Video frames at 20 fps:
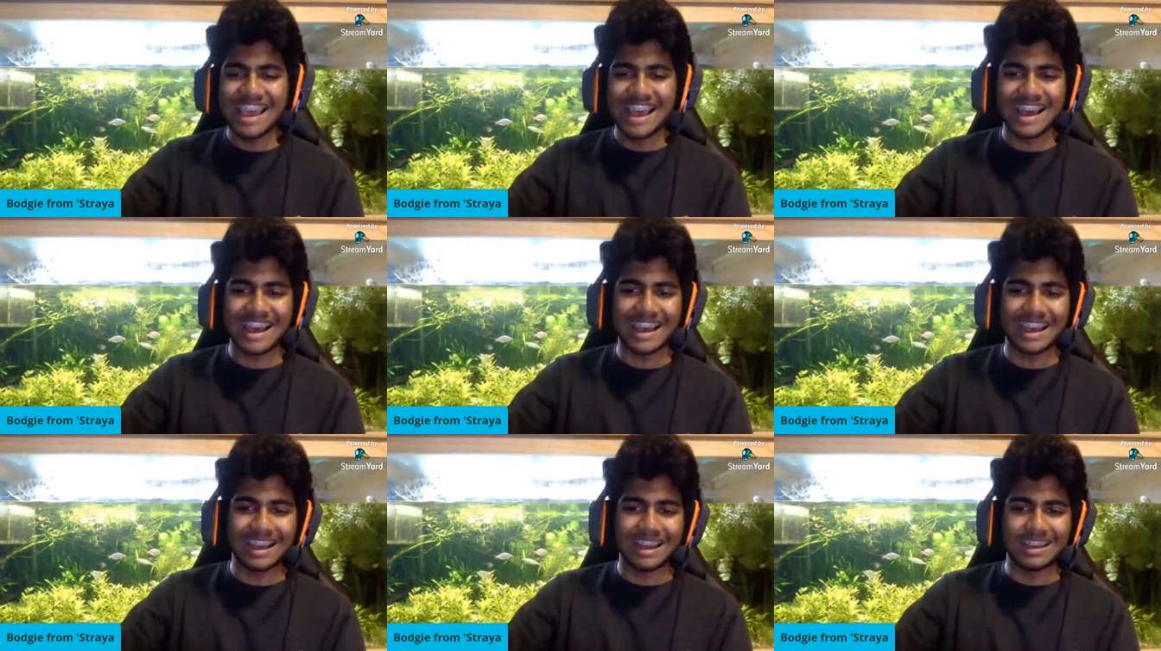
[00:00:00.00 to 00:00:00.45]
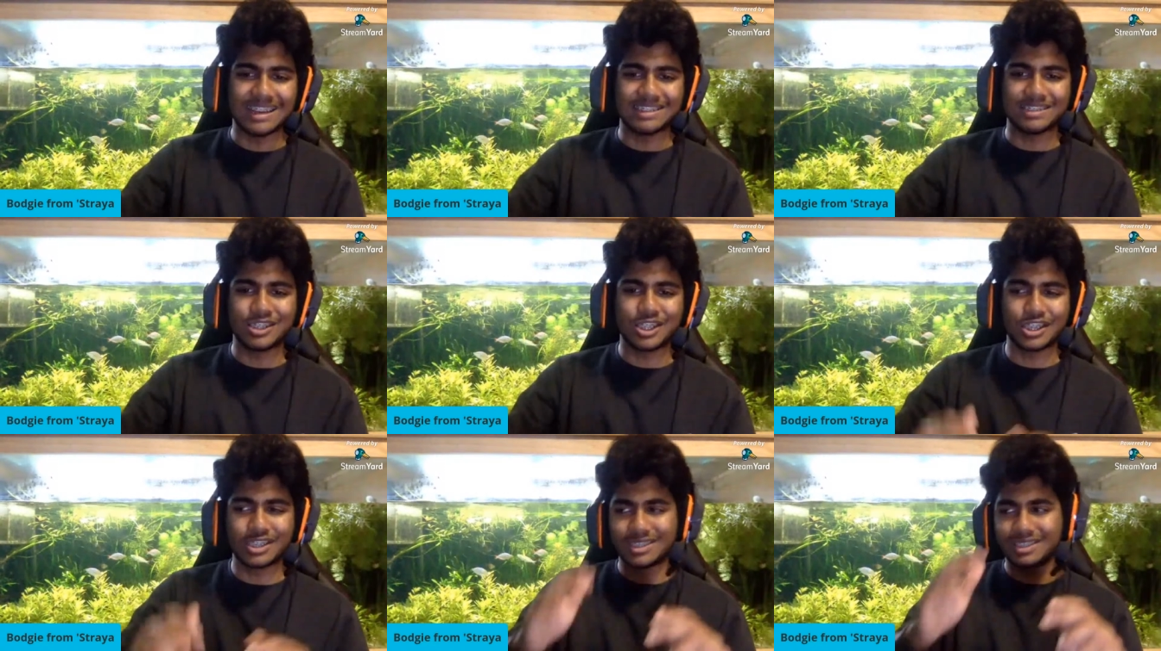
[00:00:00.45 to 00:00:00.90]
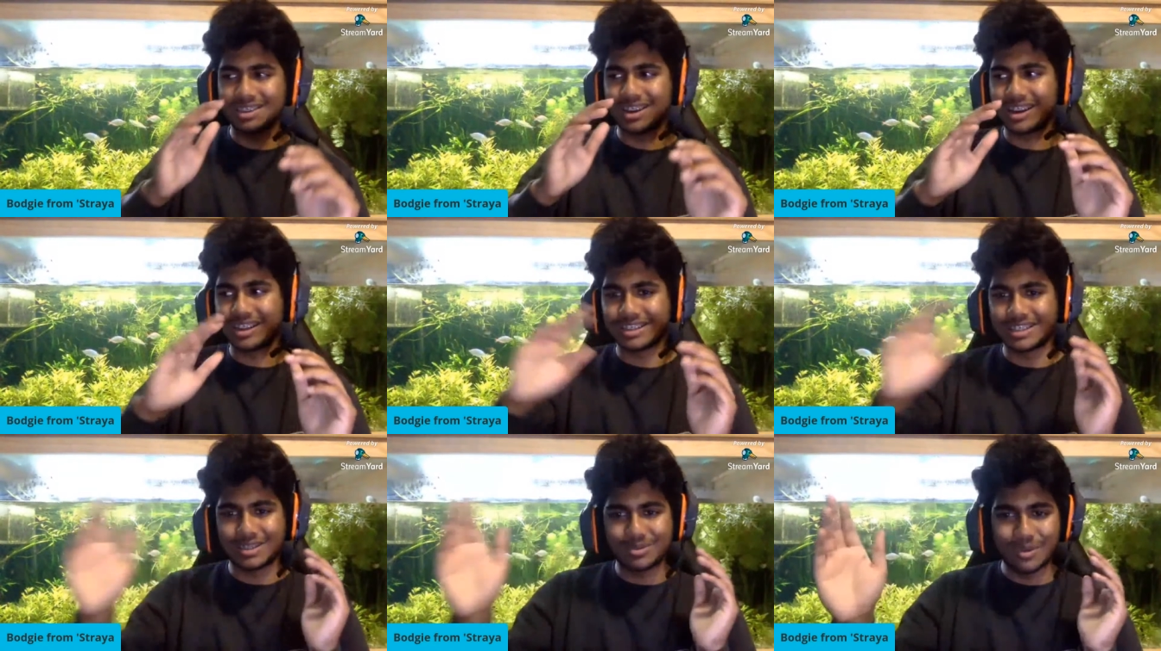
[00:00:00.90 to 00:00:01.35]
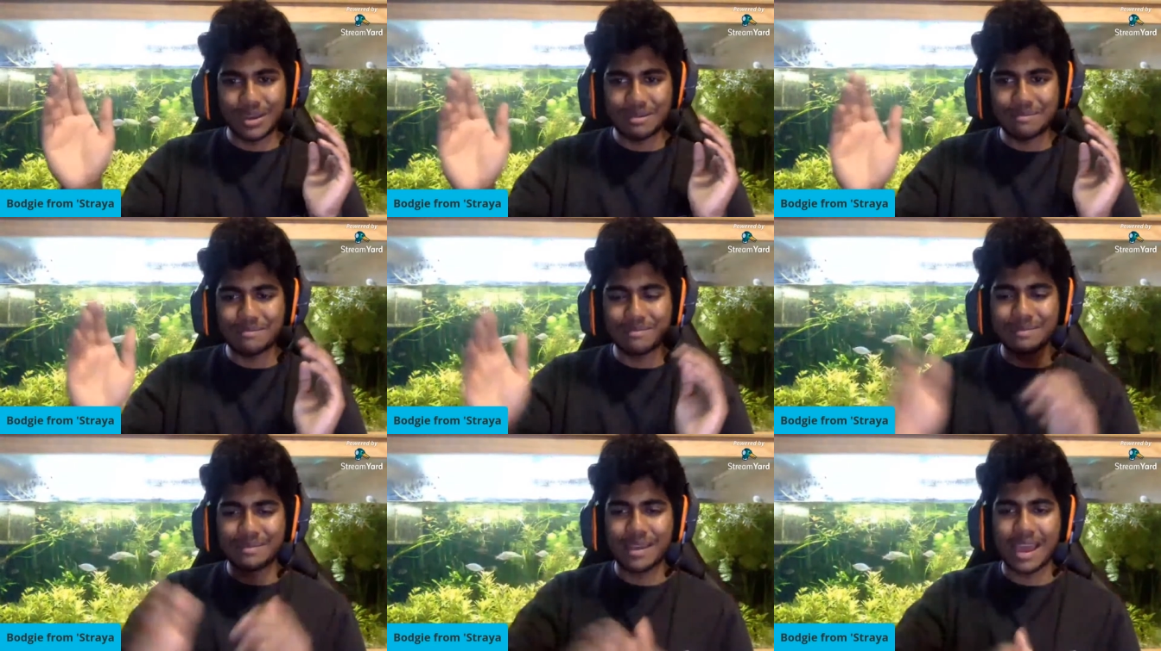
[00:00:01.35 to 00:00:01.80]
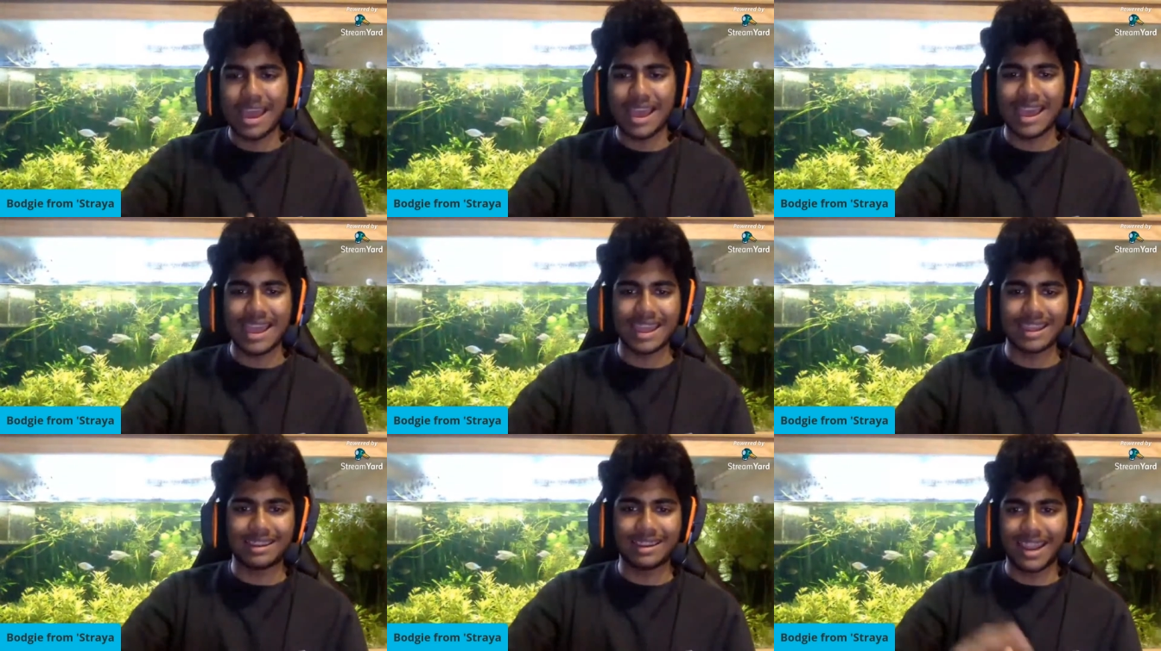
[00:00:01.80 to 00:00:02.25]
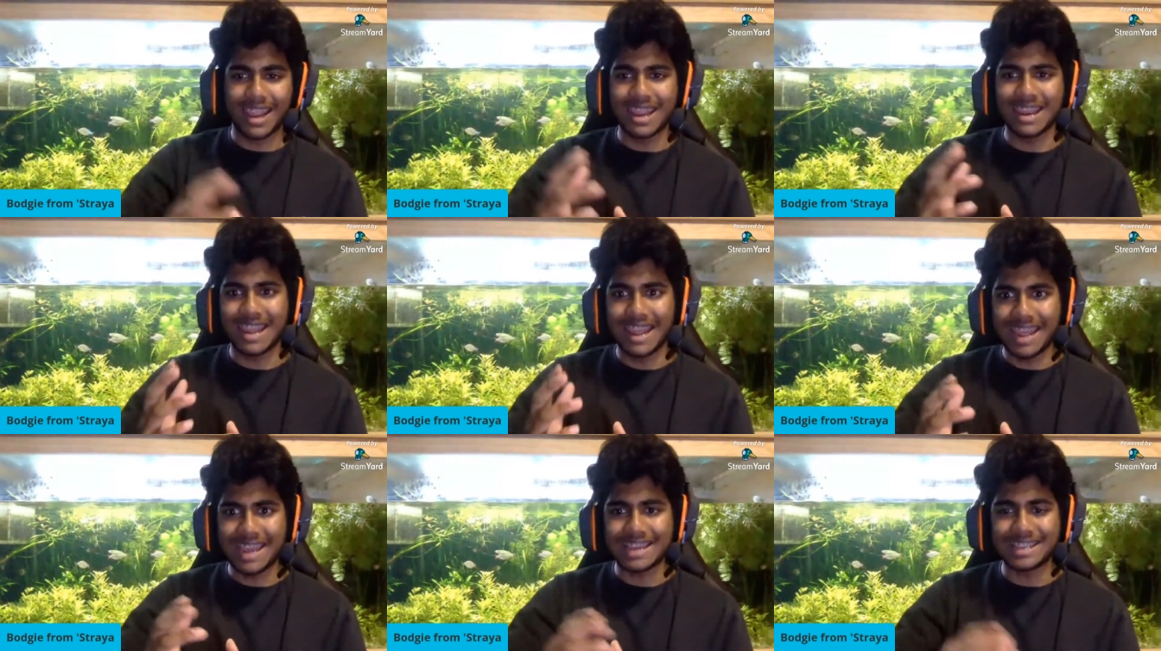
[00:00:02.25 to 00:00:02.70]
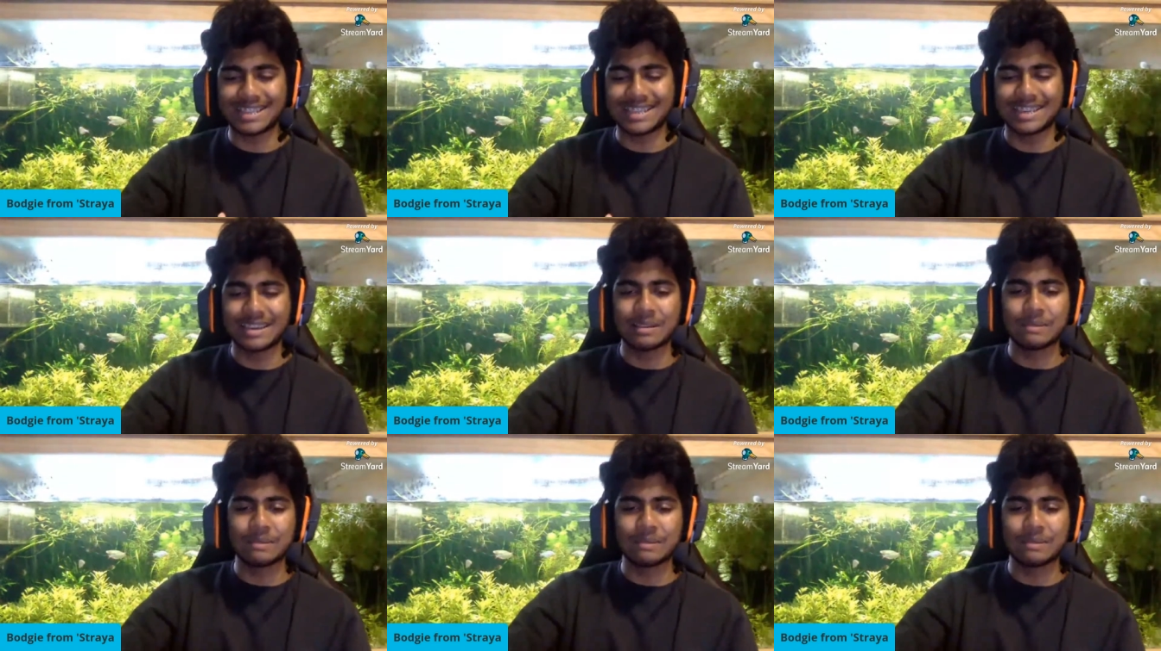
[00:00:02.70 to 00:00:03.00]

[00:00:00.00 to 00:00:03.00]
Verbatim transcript: uh, just kind of swim and, and eat.